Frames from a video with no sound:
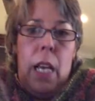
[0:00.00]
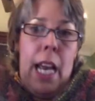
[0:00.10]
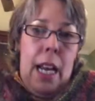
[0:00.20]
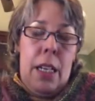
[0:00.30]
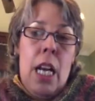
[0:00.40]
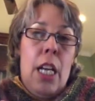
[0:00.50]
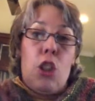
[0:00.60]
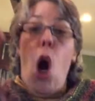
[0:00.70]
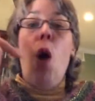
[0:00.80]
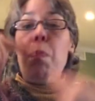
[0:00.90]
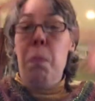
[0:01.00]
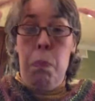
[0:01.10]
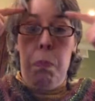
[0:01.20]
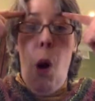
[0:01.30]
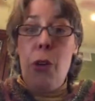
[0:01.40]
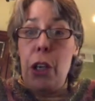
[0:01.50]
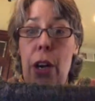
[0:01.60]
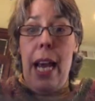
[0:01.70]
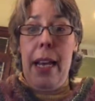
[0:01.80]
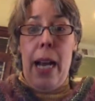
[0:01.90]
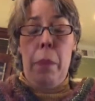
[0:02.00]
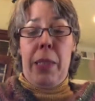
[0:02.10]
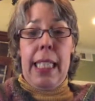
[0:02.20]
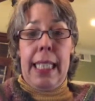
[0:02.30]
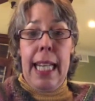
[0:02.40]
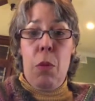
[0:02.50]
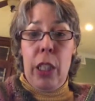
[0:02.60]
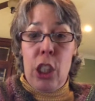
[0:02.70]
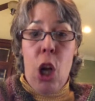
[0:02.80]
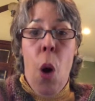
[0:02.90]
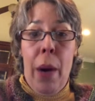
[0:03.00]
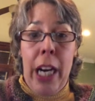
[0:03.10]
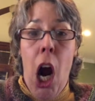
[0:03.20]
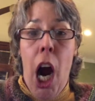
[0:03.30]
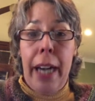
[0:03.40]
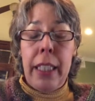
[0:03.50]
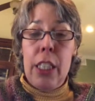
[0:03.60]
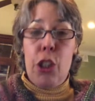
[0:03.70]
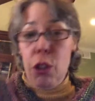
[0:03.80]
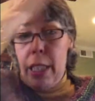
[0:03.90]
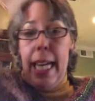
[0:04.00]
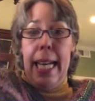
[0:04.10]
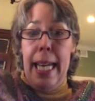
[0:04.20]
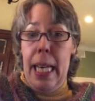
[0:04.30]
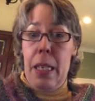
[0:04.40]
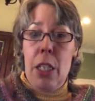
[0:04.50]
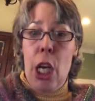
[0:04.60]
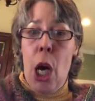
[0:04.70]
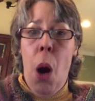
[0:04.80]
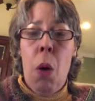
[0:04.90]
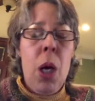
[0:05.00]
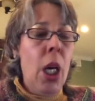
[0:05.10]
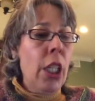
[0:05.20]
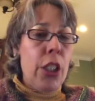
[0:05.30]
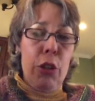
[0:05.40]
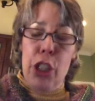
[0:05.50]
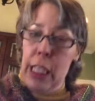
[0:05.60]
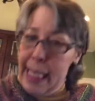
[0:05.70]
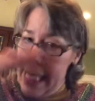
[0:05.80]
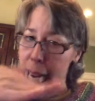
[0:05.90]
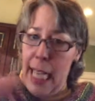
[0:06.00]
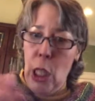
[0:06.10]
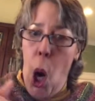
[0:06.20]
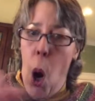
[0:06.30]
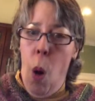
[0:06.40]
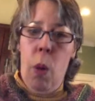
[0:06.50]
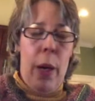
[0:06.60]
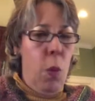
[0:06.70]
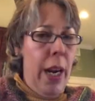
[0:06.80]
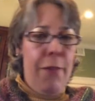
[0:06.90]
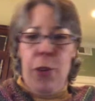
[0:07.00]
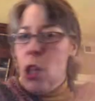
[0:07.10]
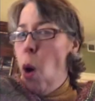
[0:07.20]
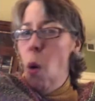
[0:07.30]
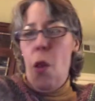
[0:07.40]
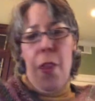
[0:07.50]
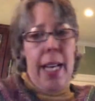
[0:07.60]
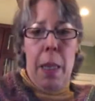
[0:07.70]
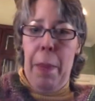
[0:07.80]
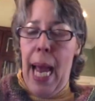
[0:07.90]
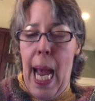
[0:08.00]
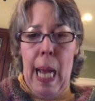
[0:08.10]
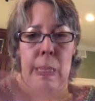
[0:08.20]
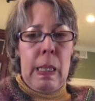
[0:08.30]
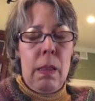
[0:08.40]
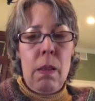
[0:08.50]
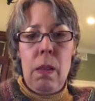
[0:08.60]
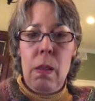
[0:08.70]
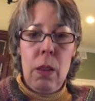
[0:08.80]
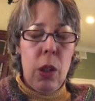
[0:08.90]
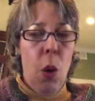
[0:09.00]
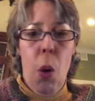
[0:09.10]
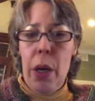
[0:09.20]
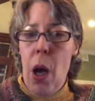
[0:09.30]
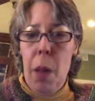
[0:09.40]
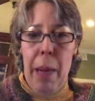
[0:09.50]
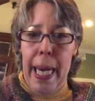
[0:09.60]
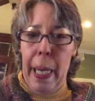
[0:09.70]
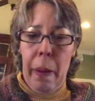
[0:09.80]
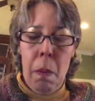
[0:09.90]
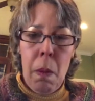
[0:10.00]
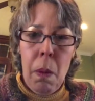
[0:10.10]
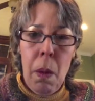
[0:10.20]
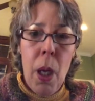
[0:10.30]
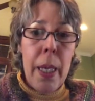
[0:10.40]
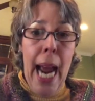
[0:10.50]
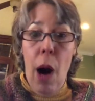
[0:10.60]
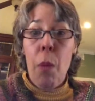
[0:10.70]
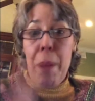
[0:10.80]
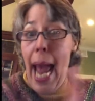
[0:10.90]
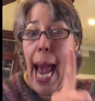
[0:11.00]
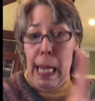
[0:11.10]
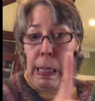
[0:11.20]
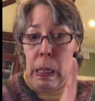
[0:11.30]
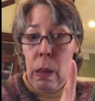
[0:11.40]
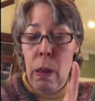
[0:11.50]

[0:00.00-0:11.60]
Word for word: And don't poke your head up to see what's going on because you'll get hit, you know. So just stay low and wait for the whole thing to pass. Lord Almighty. Now, pass.